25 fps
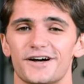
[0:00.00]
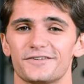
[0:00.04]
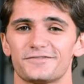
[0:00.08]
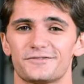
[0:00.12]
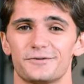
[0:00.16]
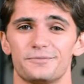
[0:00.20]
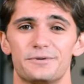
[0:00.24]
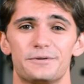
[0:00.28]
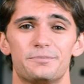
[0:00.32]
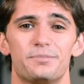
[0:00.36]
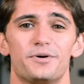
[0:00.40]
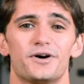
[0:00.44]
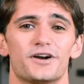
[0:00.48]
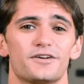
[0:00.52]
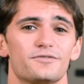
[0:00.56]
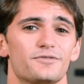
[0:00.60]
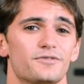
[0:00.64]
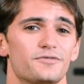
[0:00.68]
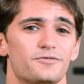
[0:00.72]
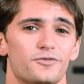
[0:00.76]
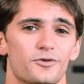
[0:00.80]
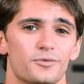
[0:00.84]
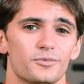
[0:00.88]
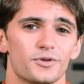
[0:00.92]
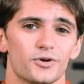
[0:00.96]
off, to be part of a
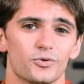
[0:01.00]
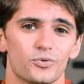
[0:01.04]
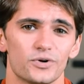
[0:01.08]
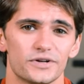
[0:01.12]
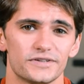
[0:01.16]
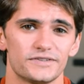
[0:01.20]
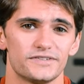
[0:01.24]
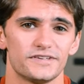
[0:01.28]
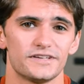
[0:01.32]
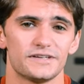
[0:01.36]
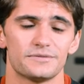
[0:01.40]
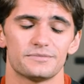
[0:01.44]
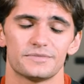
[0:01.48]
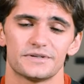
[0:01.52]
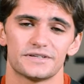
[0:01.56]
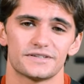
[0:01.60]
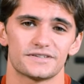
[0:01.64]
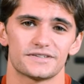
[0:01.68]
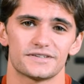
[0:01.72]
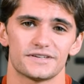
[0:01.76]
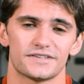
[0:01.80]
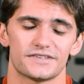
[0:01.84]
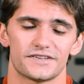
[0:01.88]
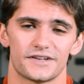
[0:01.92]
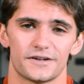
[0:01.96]
Formula One team
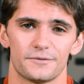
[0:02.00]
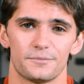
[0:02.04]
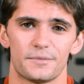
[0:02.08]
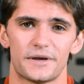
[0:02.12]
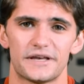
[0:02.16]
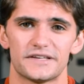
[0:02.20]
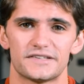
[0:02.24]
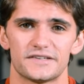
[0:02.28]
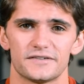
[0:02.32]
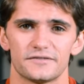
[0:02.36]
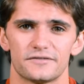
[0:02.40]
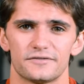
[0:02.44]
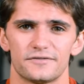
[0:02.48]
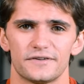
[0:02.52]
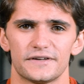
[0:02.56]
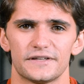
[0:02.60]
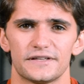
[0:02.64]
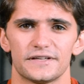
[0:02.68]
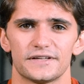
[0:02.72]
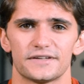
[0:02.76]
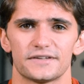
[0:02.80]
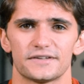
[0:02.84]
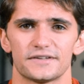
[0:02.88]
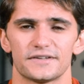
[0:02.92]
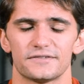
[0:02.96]
is, is an amazing
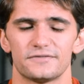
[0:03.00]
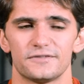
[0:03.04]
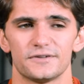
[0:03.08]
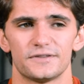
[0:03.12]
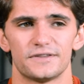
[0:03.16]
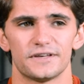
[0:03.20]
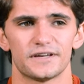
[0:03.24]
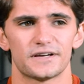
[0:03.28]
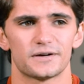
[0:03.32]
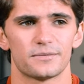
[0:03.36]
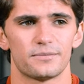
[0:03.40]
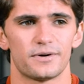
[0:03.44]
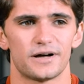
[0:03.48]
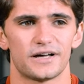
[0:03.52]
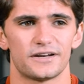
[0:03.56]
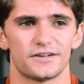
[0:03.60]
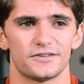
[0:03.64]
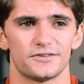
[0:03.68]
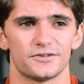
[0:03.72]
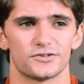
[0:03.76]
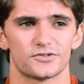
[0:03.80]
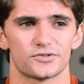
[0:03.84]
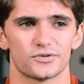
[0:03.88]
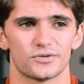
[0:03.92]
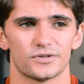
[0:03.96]
feeling. If you think about
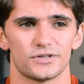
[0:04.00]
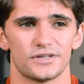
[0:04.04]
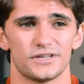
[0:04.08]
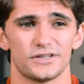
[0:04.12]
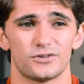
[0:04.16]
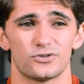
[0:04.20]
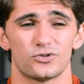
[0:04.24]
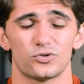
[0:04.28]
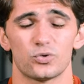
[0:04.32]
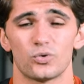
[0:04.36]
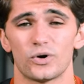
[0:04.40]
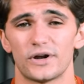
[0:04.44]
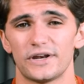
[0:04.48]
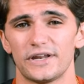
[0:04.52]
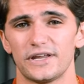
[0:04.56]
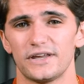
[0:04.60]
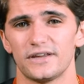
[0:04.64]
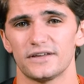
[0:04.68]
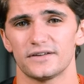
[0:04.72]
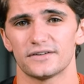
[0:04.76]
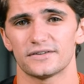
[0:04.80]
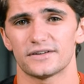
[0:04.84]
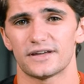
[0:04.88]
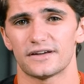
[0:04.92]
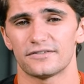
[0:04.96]
it, there's only
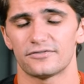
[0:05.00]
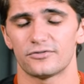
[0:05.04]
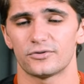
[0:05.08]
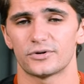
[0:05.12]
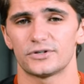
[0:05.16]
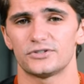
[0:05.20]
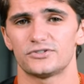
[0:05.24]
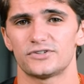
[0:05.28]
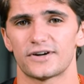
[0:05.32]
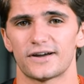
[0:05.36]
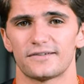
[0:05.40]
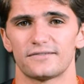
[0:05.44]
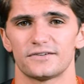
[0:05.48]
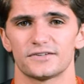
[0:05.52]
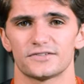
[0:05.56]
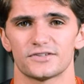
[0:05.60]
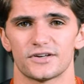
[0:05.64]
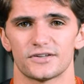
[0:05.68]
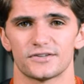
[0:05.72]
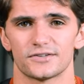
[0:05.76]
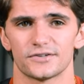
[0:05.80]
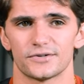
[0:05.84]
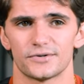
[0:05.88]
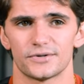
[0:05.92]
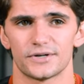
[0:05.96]
20 F1 drivers
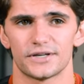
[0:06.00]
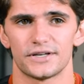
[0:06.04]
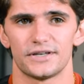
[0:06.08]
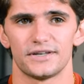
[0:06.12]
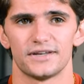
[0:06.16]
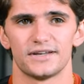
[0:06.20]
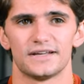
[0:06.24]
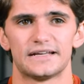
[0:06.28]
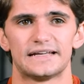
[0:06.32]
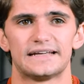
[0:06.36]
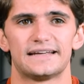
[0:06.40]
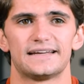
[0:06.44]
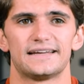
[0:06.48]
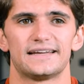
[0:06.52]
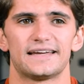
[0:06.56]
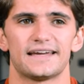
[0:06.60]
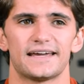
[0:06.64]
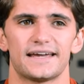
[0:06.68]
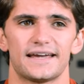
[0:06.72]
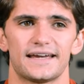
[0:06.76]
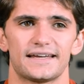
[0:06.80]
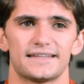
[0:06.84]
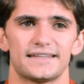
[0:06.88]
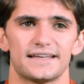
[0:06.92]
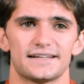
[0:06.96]
on the grid
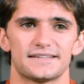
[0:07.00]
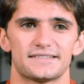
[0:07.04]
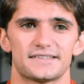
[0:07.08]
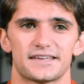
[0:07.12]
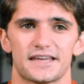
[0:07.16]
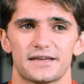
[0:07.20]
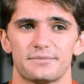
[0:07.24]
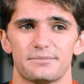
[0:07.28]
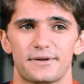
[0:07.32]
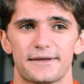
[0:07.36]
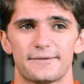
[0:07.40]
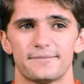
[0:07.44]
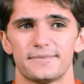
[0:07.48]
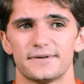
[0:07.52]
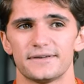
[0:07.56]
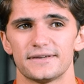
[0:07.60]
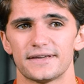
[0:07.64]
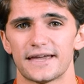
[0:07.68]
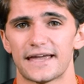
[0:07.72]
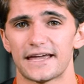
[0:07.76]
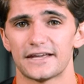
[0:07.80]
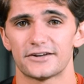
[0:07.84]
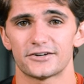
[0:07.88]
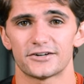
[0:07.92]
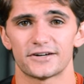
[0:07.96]
and I'd say maybe
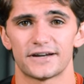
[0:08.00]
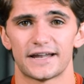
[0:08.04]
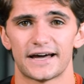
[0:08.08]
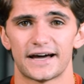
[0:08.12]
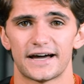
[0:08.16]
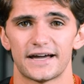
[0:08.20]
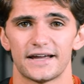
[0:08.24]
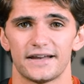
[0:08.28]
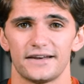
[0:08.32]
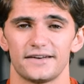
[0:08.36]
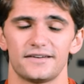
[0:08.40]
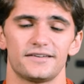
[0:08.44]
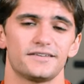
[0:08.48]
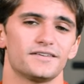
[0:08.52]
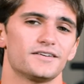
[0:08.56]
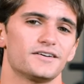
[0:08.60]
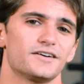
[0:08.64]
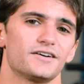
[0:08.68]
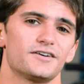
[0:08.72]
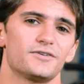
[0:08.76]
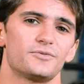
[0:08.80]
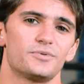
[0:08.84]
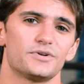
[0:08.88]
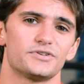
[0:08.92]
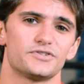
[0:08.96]
eight or nine
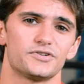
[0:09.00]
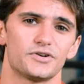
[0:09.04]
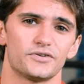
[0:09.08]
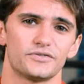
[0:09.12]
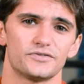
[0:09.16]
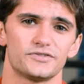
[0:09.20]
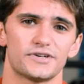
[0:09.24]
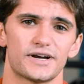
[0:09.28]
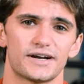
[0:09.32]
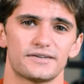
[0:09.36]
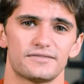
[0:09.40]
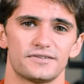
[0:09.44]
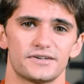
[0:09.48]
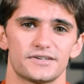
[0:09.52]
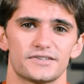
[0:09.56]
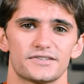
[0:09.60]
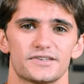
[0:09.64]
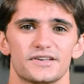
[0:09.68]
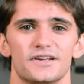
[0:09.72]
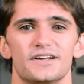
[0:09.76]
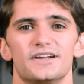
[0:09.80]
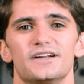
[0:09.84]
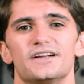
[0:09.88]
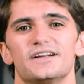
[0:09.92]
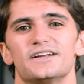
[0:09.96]
uh, reserve drivers.
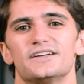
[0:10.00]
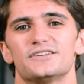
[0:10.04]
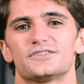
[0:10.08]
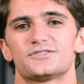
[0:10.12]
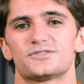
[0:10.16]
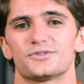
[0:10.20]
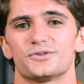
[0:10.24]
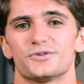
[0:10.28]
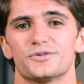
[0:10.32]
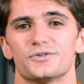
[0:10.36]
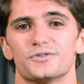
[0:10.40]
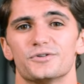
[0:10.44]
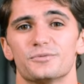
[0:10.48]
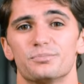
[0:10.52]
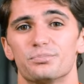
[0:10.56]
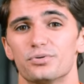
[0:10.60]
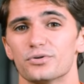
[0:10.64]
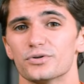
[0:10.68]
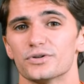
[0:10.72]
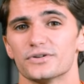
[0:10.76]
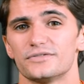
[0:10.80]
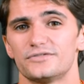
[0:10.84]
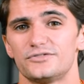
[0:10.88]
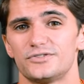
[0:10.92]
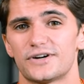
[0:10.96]
So the
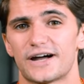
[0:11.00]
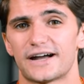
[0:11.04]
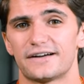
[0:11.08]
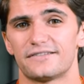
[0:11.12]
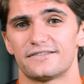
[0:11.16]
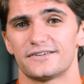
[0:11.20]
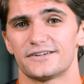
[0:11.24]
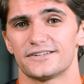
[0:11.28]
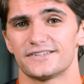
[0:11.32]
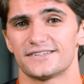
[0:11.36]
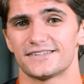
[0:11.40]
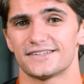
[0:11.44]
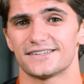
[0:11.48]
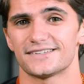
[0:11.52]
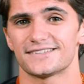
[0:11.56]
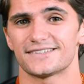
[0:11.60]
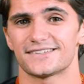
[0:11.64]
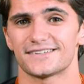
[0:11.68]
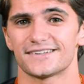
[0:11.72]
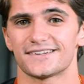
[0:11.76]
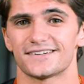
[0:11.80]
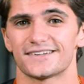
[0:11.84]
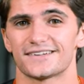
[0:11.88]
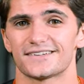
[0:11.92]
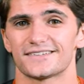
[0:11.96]
pool of drivers is
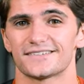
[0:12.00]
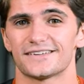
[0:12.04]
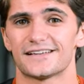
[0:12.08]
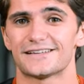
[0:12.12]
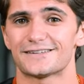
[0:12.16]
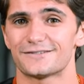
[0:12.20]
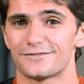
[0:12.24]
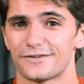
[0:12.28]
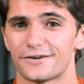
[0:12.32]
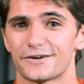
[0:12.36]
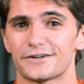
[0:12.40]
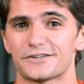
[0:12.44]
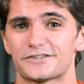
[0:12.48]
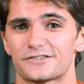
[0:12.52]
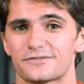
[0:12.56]
uh, is very